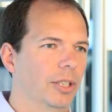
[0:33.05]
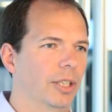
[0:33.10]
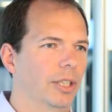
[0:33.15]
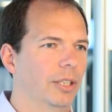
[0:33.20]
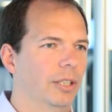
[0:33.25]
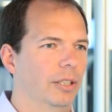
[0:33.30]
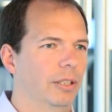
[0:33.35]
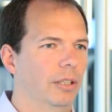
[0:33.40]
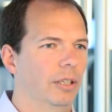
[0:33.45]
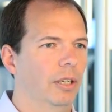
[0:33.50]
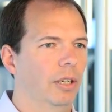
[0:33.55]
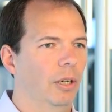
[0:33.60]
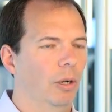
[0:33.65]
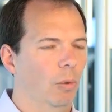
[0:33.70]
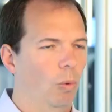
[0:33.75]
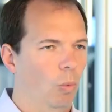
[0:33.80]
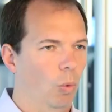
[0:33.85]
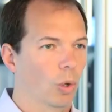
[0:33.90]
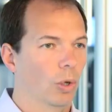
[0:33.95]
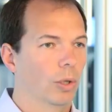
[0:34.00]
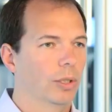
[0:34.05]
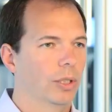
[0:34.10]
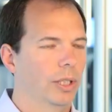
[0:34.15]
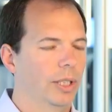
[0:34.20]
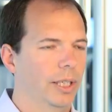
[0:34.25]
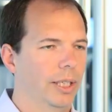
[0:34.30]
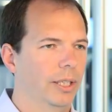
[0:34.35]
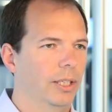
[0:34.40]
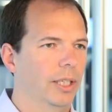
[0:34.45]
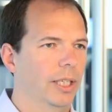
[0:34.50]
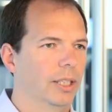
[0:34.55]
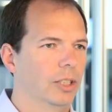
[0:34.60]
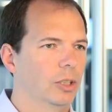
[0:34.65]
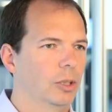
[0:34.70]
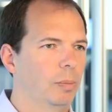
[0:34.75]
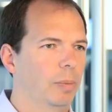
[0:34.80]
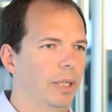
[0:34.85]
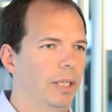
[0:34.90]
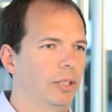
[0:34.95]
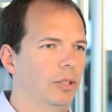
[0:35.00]
that had worked in the internet
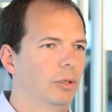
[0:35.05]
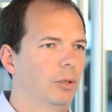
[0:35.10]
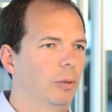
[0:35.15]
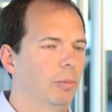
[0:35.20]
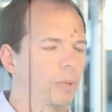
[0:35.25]
space to a